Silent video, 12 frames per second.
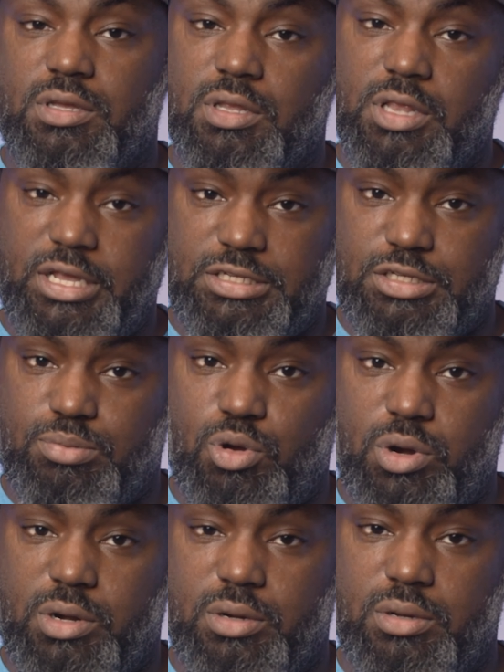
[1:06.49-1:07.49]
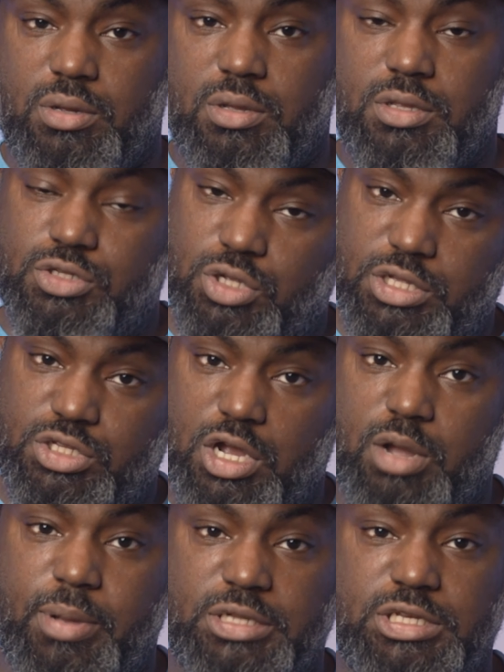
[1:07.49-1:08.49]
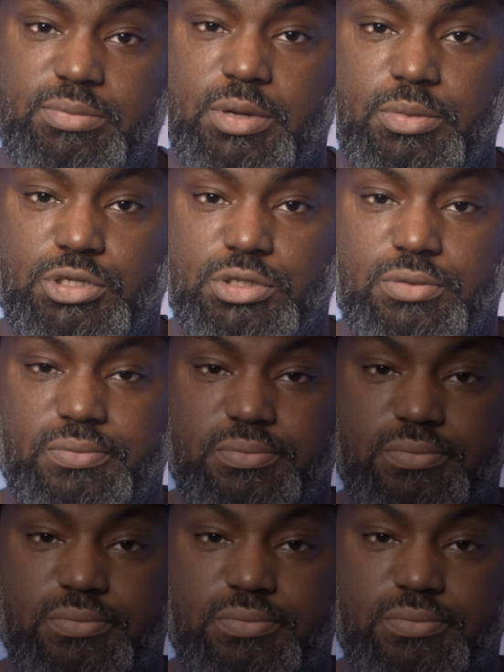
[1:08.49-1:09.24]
Less is more. So let's talk about tip number 2.